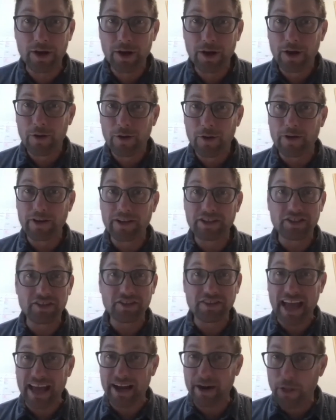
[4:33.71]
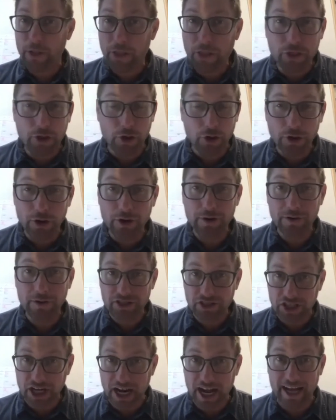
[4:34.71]
We just had our 3rd
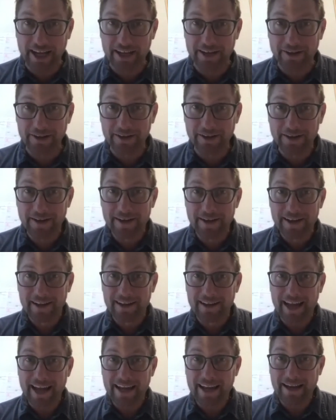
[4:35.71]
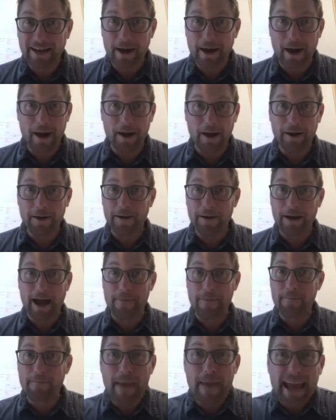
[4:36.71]
child. Like,
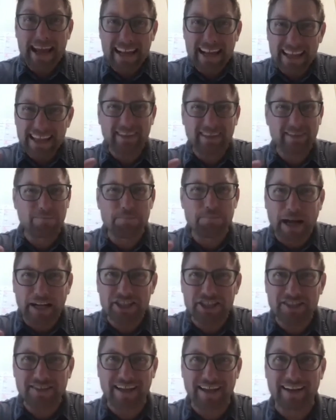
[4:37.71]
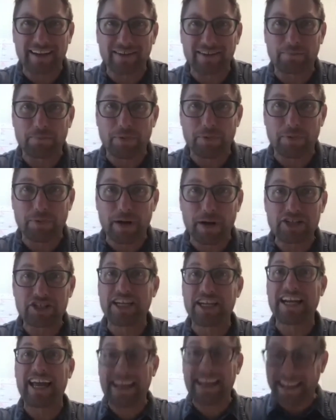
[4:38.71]
I'm making these budgets on a
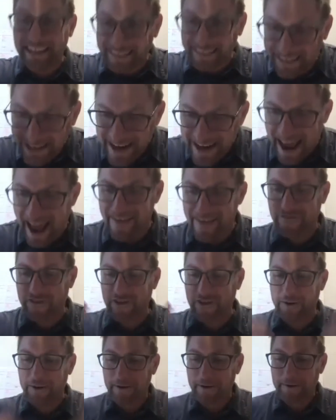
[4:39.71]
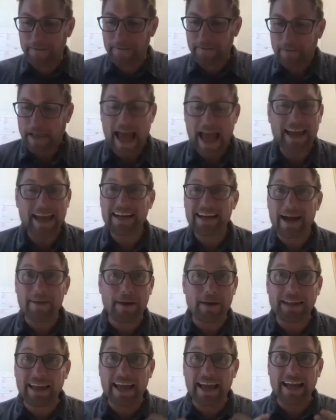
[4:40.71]
spreadsheet, and it's never adding up.
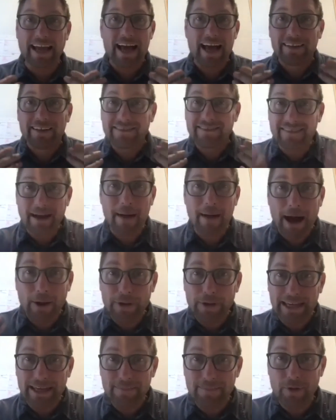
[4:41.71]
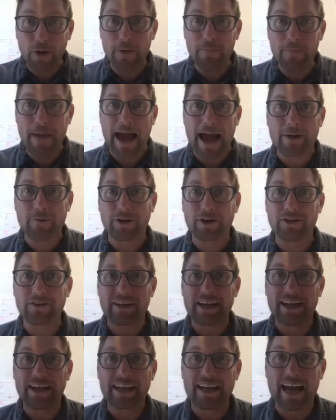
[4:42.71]
And like, somehow we keep going backwards.
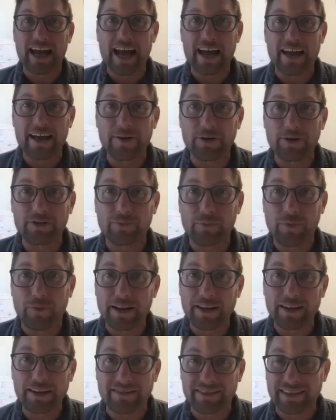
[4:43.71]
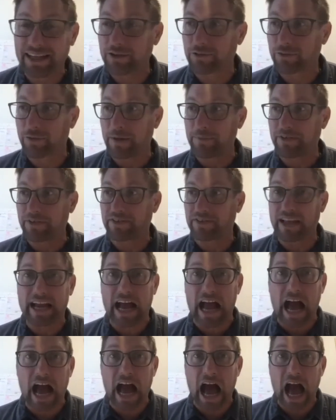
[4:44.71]
And it was one of these things where I'm just
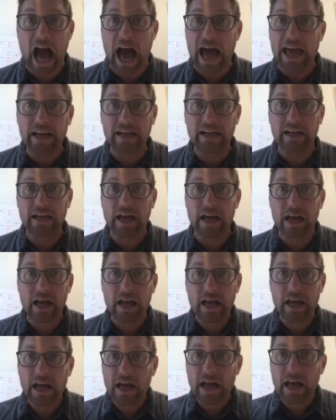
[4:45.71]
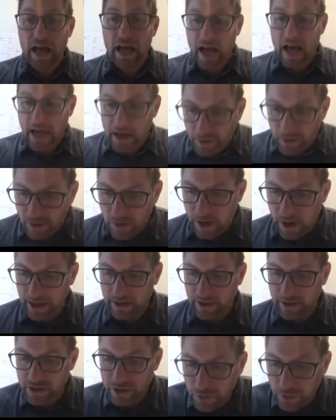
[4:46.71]
like, I don't know how to
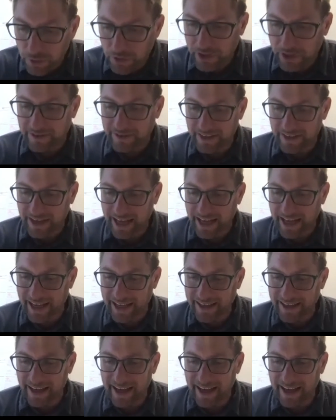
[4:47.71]
do this. And